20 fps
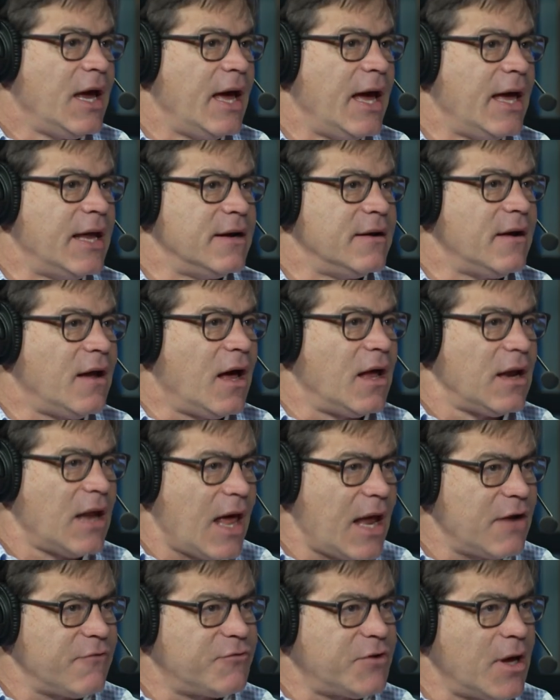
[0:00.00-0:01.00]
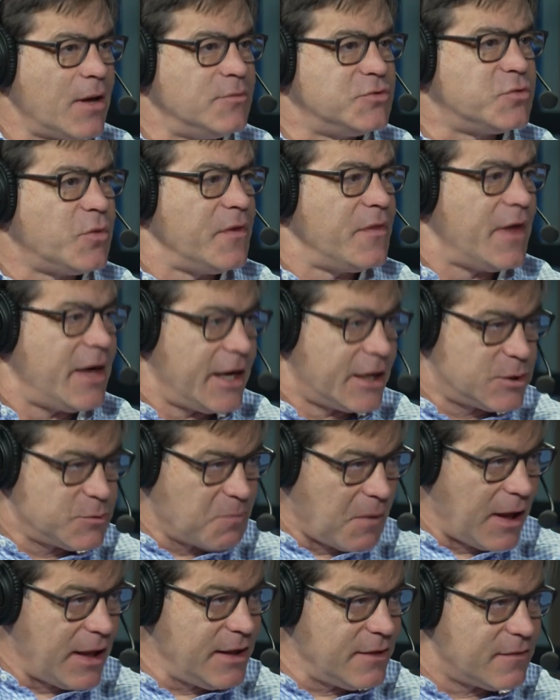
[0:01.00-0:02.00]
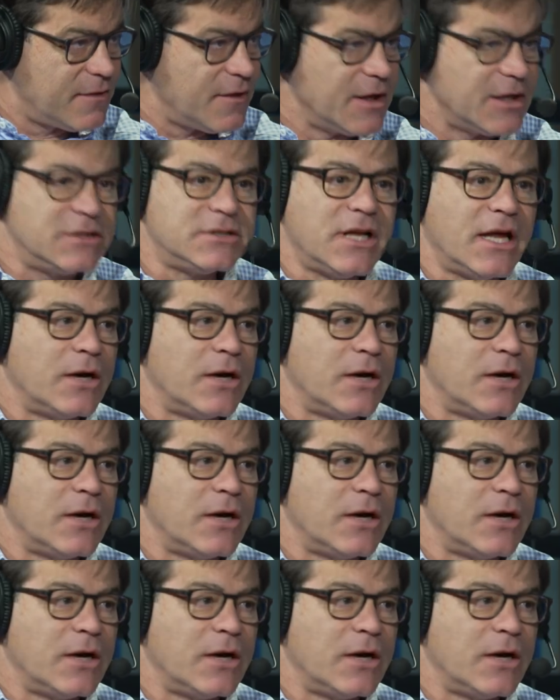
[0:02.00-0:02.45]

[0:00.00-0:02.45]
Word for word: And a lot of times when they explain things,